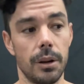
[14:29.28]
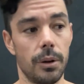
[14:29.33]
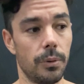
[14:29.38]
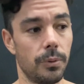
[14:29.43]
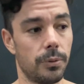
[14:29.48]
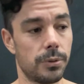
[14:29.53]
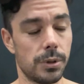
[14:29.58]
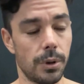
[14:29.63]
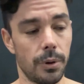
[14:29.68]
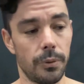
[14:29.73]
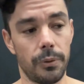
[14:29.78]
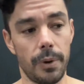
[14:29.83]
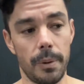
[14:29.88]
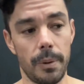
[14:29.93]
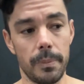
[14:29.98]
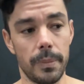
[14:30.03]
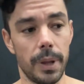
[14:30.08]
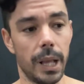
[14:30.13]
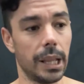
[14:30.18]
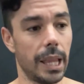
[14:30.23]
so if
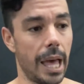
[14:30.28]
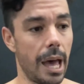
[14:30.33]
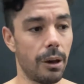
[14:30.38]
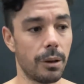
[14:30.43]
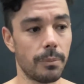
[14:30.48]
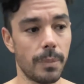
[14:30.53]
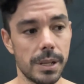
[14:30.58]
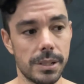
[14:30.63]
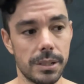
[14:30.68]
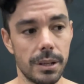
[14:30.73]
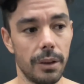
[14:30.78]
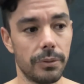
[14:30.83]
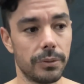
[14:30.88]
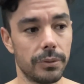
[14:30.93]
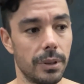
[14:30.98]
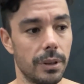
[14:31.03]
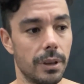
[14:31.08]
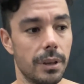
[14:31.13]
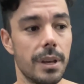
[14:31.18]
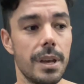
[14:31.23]
I'm allowing myself
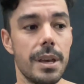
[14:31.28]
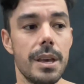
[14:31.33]
to